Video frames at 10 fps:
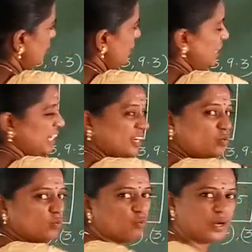we get
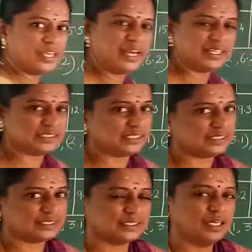in
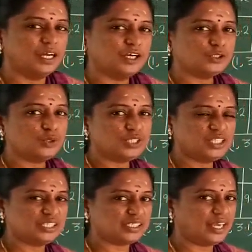y-axis. Using
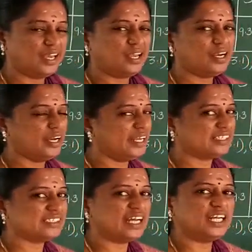the scale and
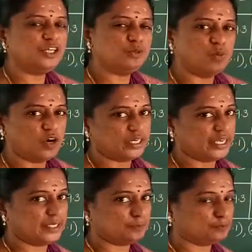exactly you
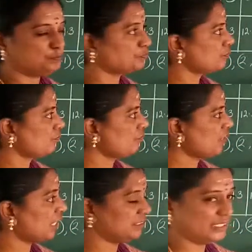mark it.
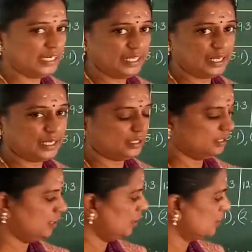Is it clear?
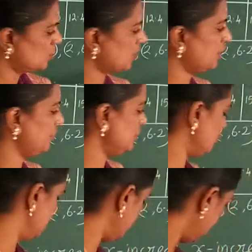So otherwise you check